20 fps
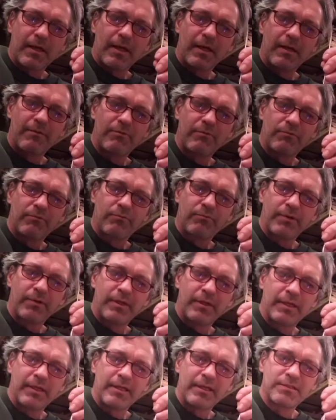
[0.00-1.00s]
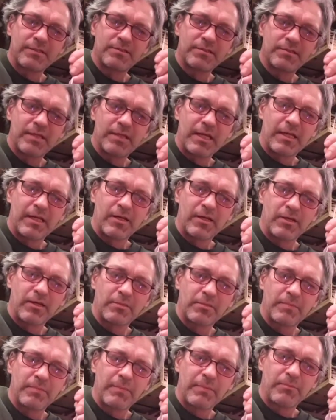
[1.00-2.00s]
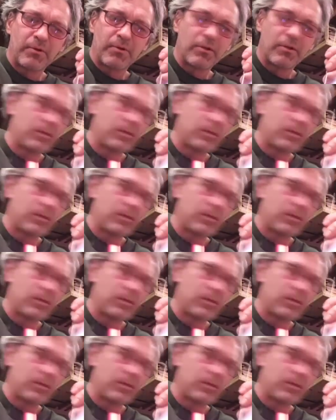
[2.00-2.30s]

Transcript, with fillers: I haven't really seen other people